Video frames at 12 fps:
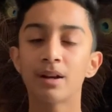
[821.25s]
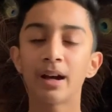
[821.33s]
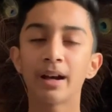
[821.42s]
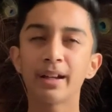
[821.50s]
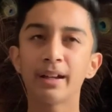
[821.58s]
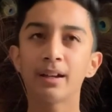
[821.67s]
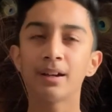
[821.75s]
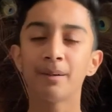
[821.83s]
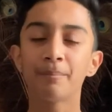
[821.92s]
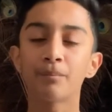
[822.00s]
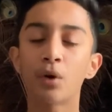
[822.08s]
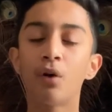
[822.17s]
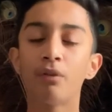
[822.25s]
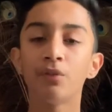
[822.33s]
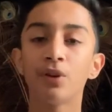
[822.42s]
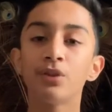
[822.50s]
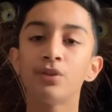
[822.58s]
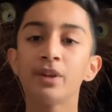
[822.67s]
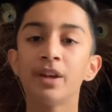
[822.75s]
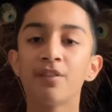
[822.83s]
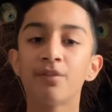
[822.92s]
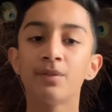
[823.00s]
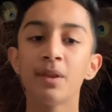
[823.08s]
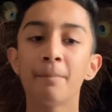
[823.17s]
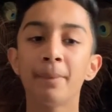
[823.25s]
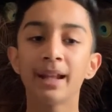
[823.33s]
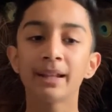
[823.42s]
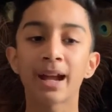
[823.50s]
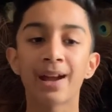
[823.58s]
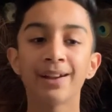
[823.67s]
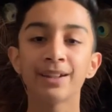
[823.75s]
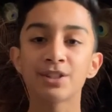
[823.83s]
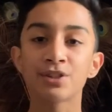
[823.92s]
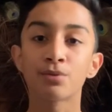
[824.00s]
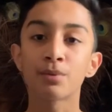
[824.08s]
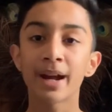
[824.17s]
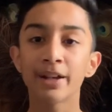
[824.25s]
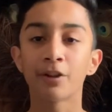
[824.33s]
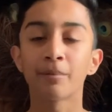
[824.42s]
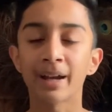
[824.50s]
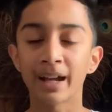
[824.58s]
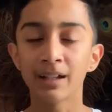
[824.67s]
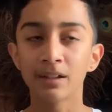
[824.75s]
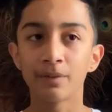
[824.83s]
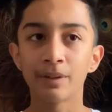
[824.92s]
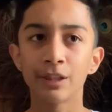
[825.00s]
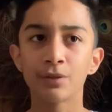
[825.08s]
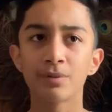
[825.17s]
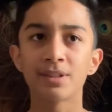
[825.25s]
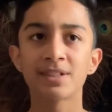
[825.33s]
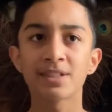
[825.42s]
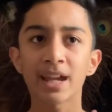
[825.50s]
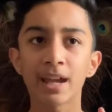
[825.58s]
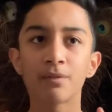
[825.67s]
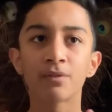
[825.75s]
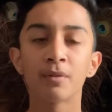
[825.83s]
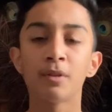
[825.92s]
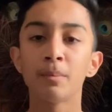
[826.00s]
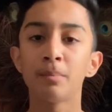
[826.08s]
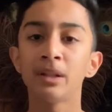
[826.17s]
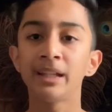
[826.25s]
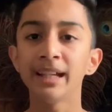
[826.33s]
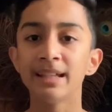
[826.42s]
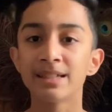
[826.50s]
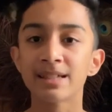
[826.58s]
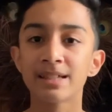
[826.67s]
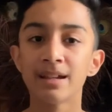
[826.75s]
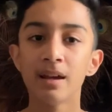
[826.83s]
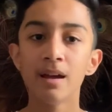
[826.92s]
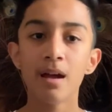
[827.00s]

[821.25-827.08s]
offered to give the main characters a ride on my elephant to escape from the police,